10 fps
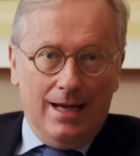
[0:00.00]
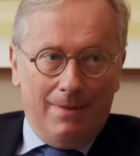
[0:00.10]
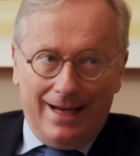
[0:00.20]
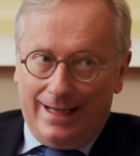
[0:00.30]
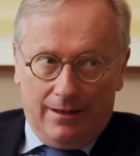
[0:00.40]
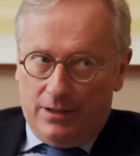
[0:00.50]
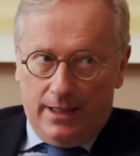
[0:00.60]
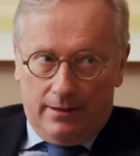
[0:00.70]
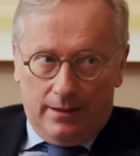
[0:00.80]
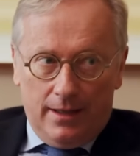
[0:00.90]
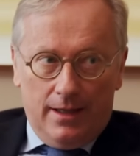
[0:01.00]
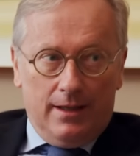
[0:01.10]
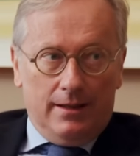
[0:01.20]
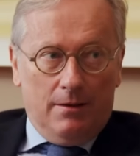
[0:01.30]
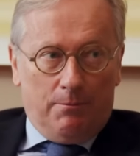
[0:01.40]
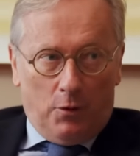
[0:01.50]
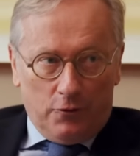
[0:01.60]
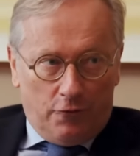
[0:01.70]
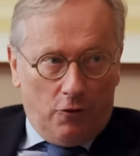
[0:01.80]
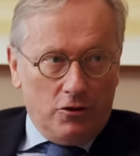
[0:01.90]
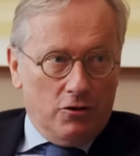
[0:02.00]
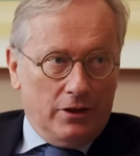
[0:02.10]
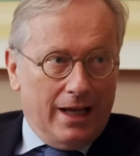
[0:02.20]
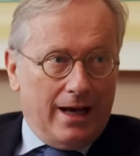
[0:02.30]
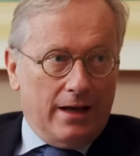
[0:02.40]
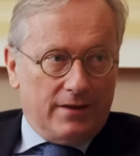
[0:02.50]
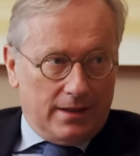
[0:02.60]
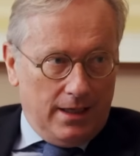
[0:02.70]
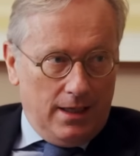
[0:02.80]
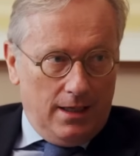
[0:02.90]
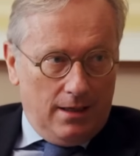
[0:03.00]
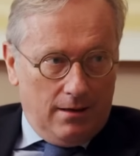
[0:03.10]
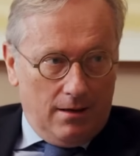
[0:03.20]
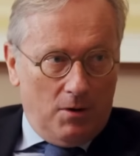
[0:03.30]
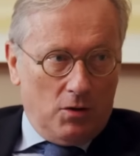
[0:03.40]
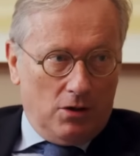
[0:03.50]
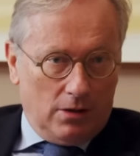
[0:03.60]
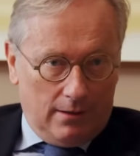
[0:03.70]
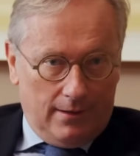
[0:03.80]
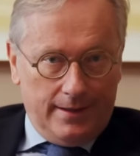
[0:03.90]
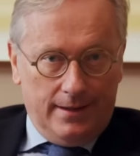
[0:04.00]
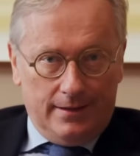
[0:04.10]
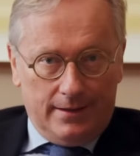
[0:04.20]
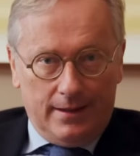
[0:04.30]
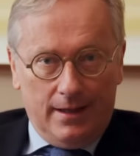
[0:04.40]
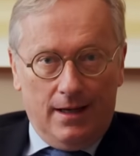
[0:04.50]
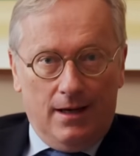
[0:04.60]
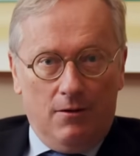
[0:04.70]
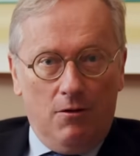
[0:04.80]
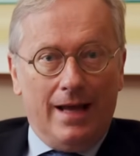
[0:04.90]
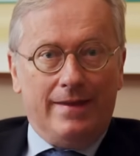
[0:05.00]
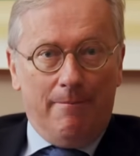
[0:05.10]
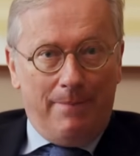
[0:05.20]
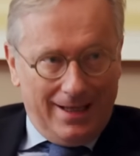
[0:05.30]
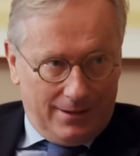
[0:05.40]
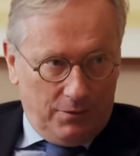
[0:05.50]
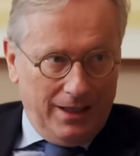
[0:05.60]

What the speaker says: In my career, the portfolio that I've seen among our clients who had the best